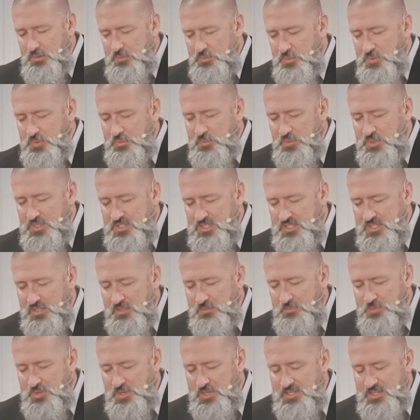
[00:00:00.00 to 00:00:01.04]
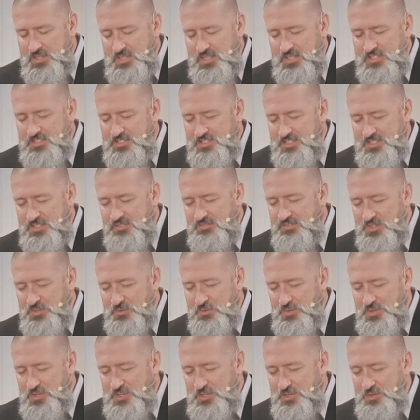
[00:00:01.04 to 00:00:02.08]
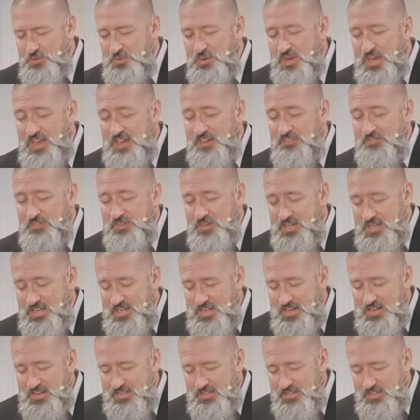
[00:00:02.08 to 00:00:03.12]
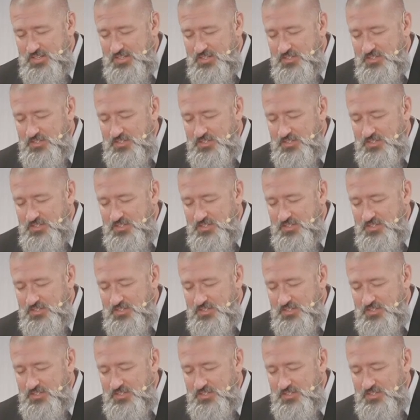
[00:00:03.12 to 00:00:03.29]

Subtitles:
when we celebrate Thanksgiving with you every day